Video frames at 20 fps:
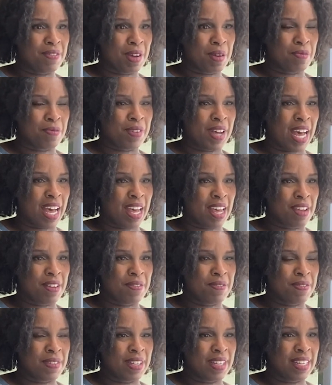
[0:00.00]
I'm
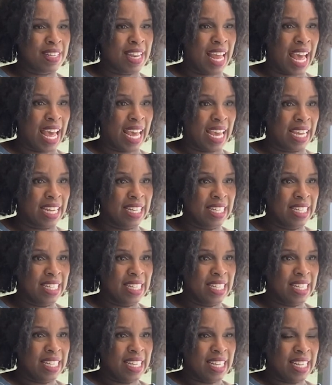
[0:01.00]
five nine
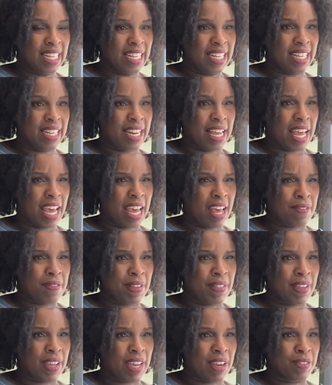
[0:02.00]
and a half.
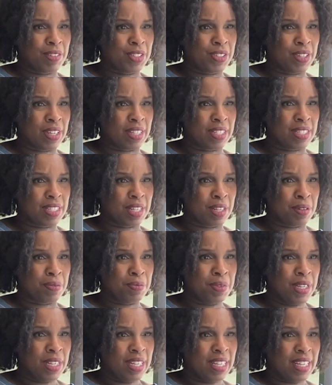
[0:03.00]
I think I've shrunk
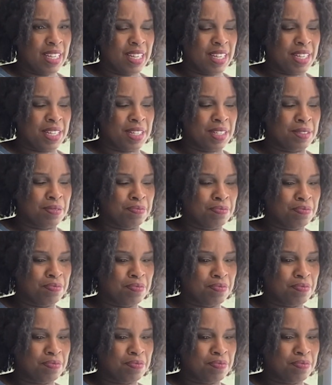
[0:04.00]
some. Um,